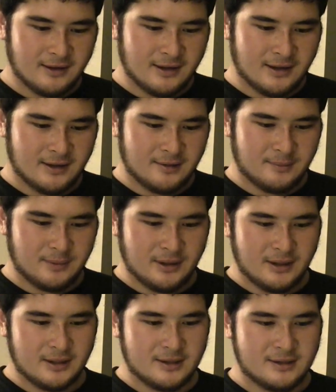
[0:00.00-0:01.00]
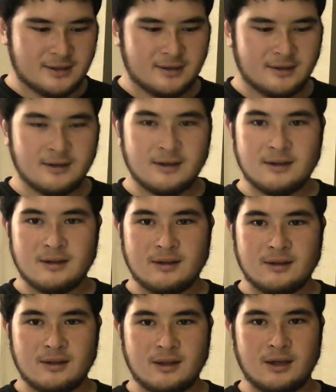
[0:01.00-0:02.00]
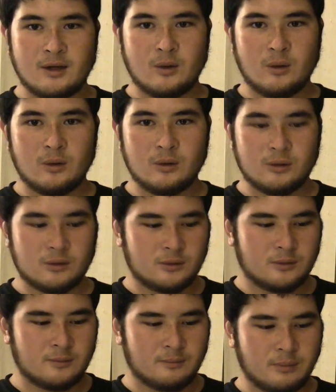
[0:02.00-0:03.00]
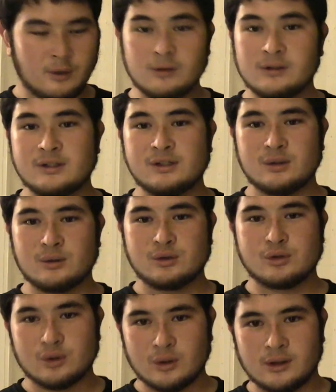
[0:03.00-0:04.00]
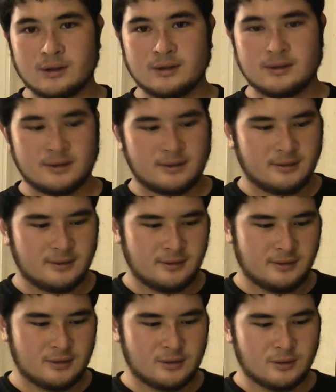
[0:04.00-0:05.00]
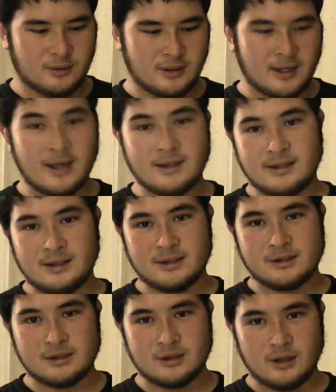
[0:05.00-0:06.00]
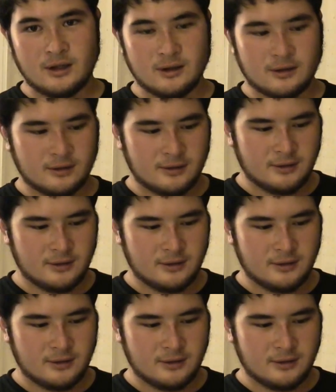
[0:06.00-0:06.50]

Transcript: And because the whole bolt is so short, it's only 18 inches long,